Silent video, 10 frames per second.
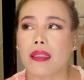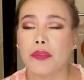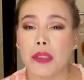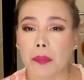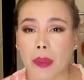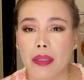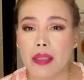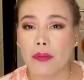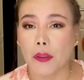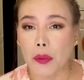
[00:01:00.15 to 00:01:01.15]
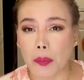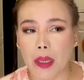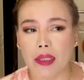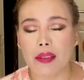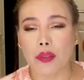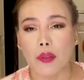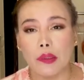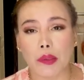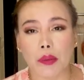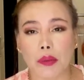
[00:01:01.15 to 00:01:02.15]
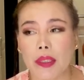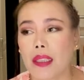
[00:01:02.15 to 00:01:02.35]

for the past few months. Although